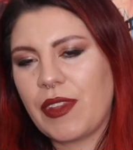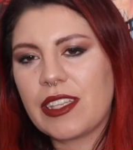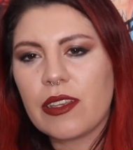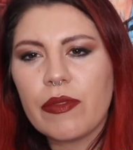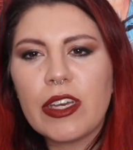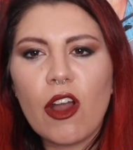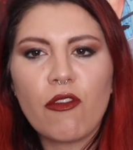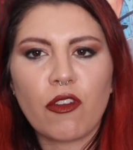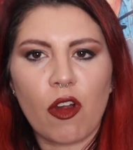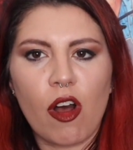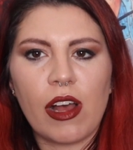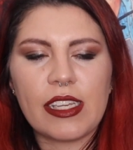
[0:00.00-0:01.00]
And something
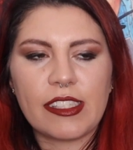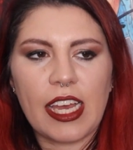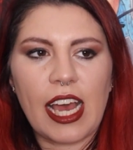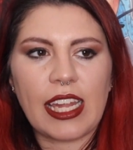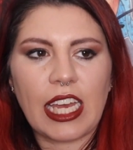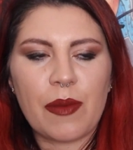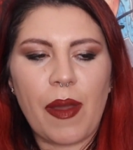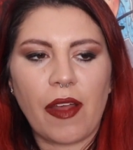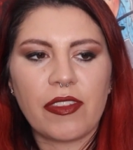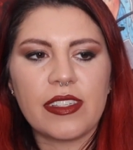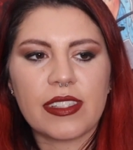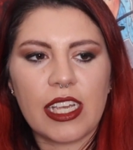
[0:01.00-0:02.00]
overall I say I like
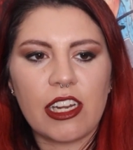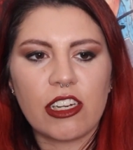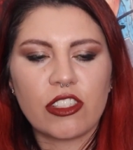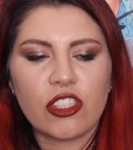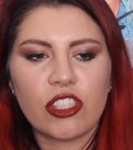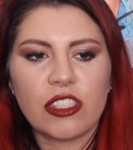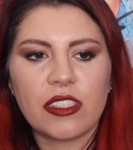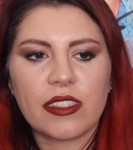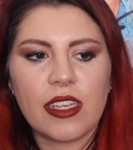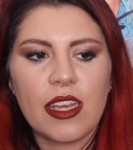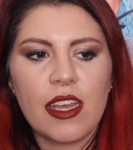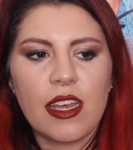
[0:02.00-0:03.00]
about these characters,